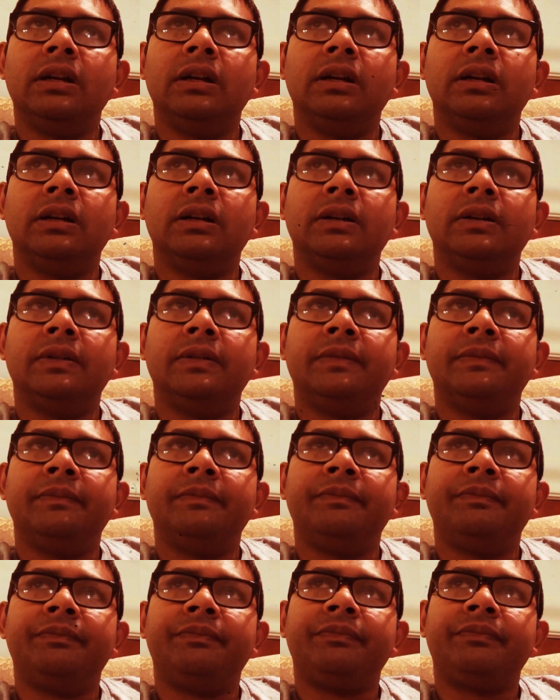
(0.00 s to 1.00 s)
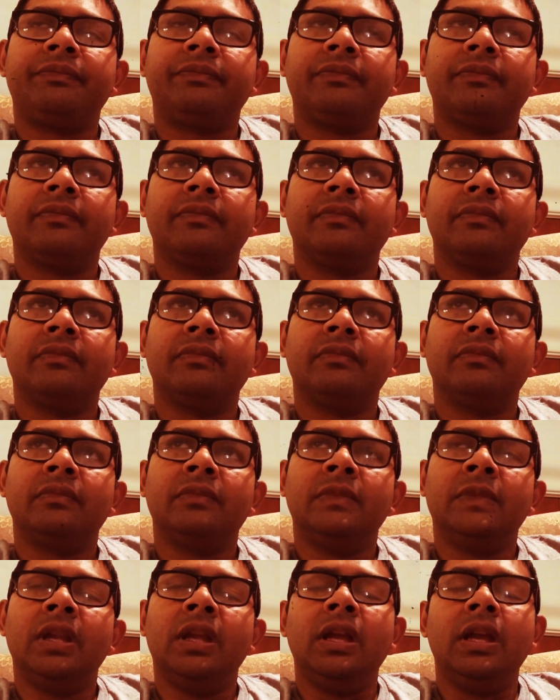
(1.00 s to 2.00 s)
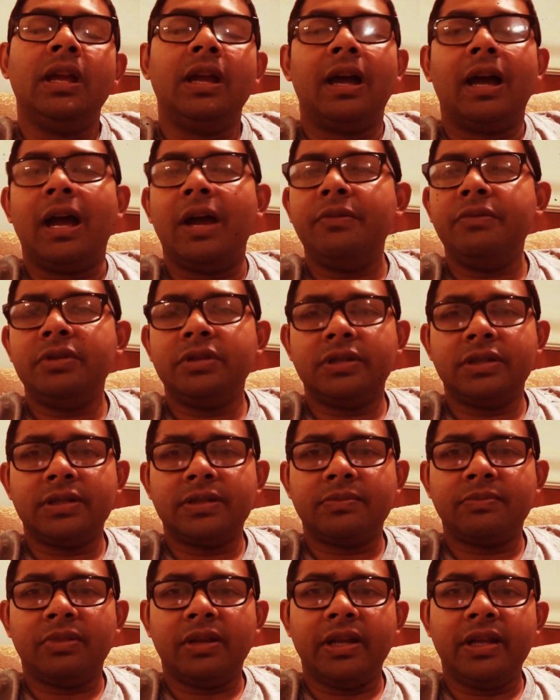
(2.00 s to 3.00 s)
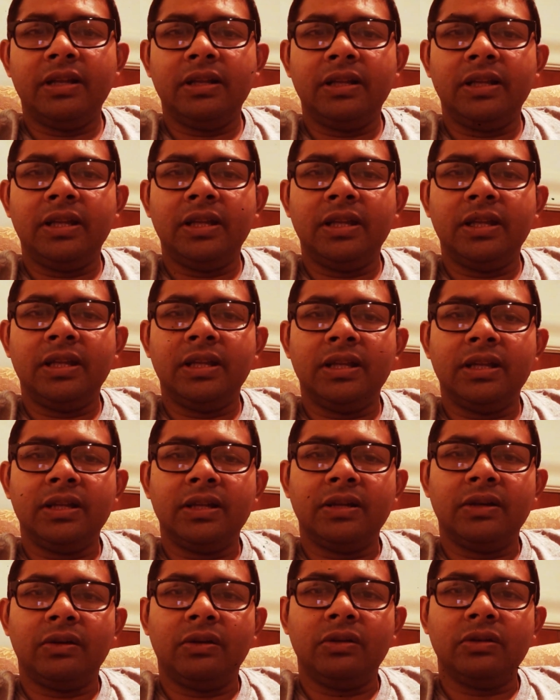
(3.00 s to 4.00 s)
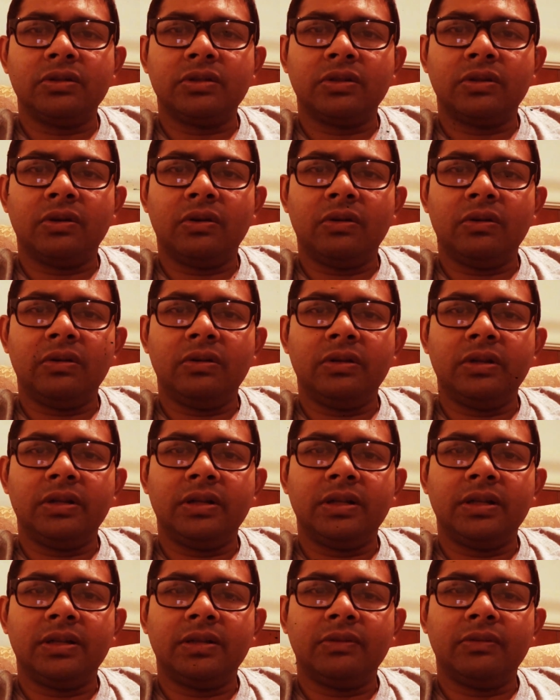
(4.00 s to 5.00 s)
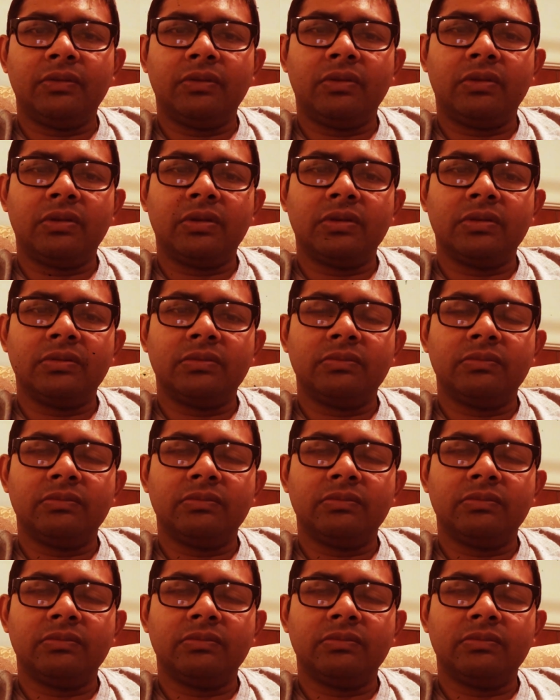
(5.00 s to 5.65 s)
Um, I would just plainly also call it, or